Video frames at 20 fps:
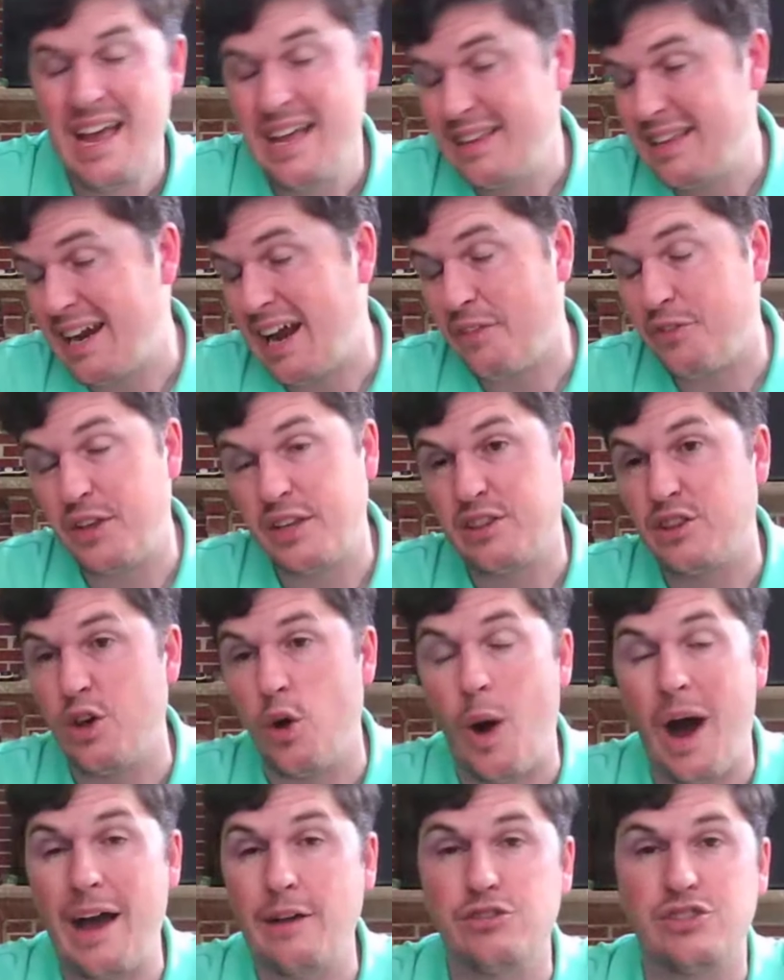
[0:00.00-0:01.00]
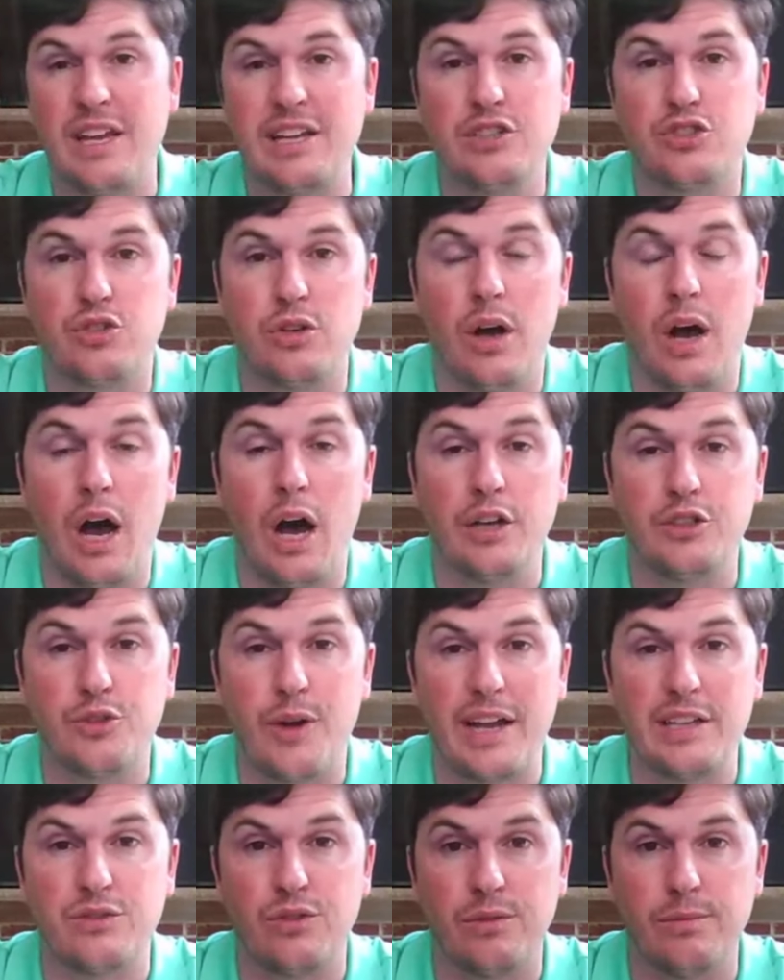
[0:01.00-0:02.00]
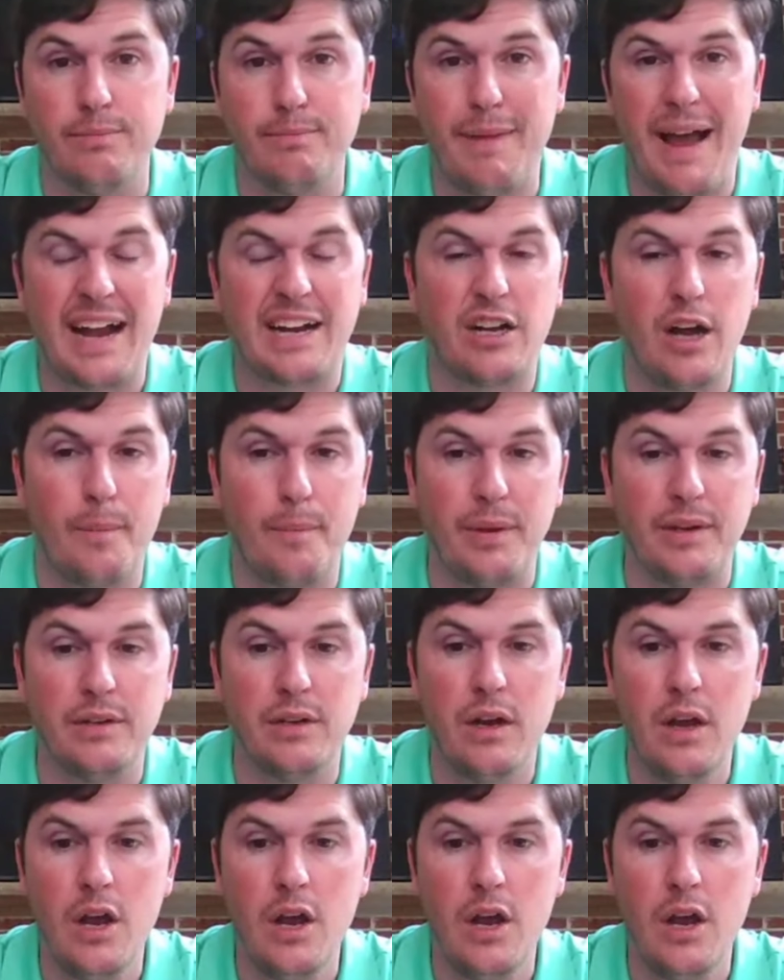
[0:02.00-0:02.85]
Then I think the Ohio State uh, transfer back up and